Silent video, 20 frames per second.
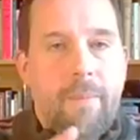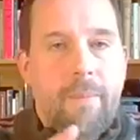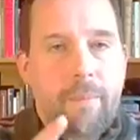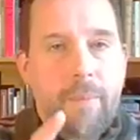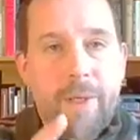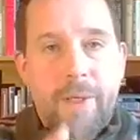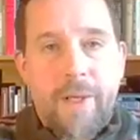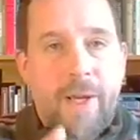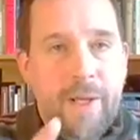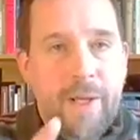
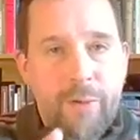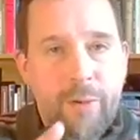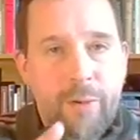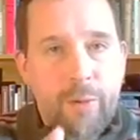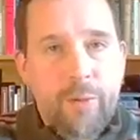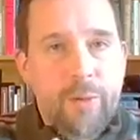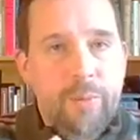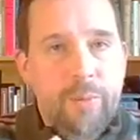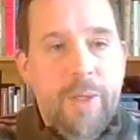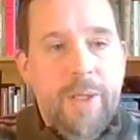But God
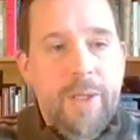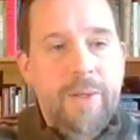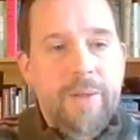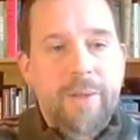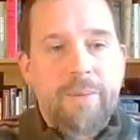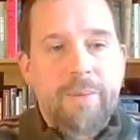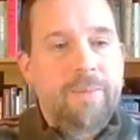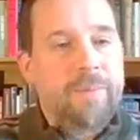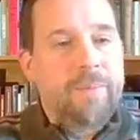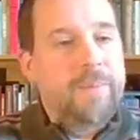told
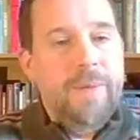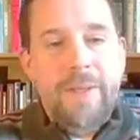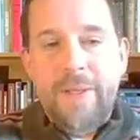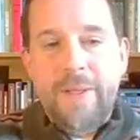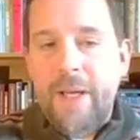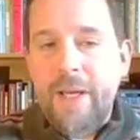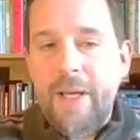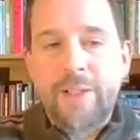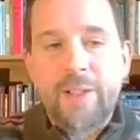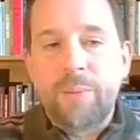Balaam
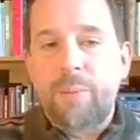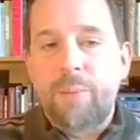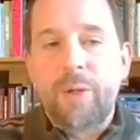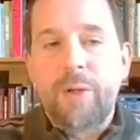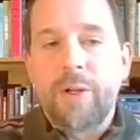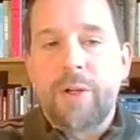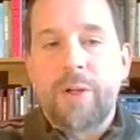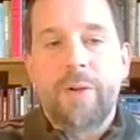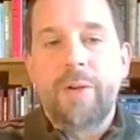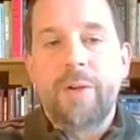not to
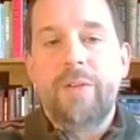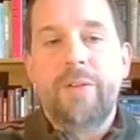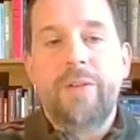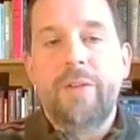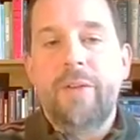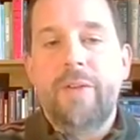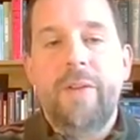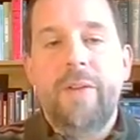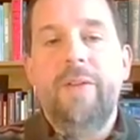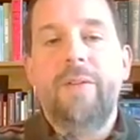put a curse
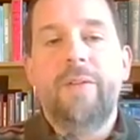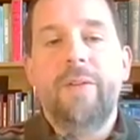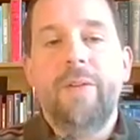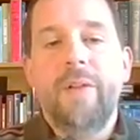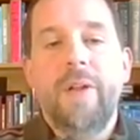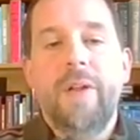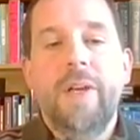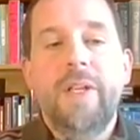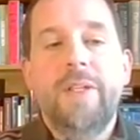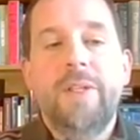on the
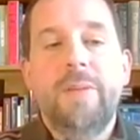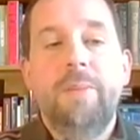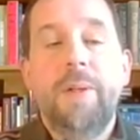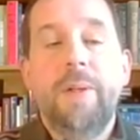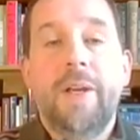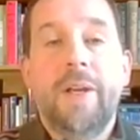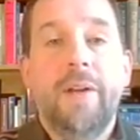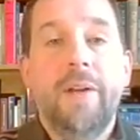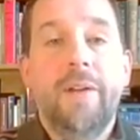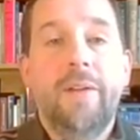Israelites
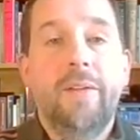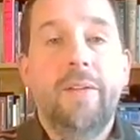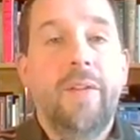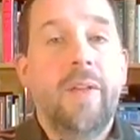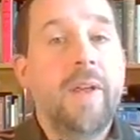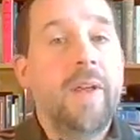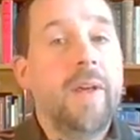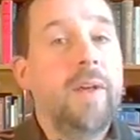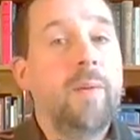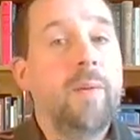because
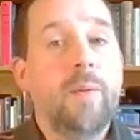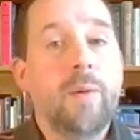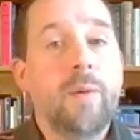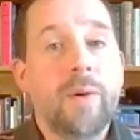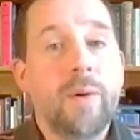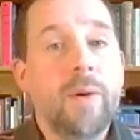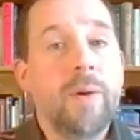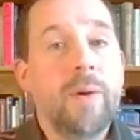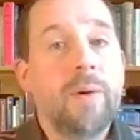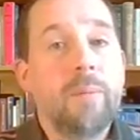they
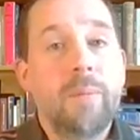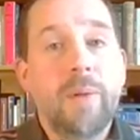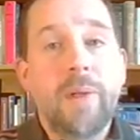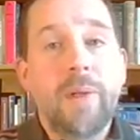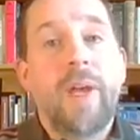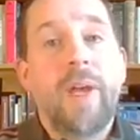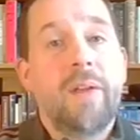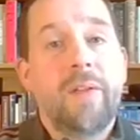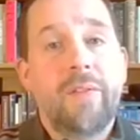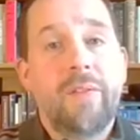were
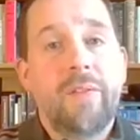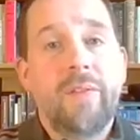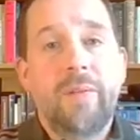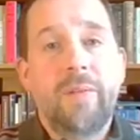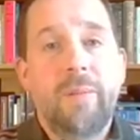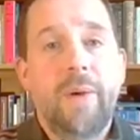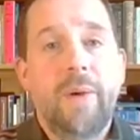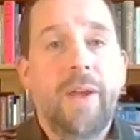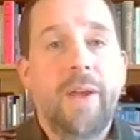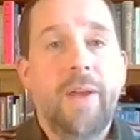blessed
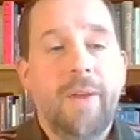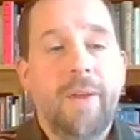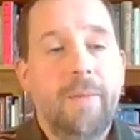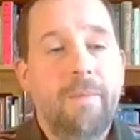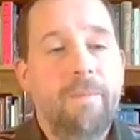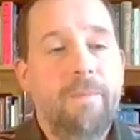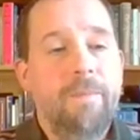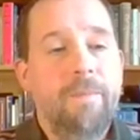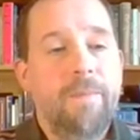by him.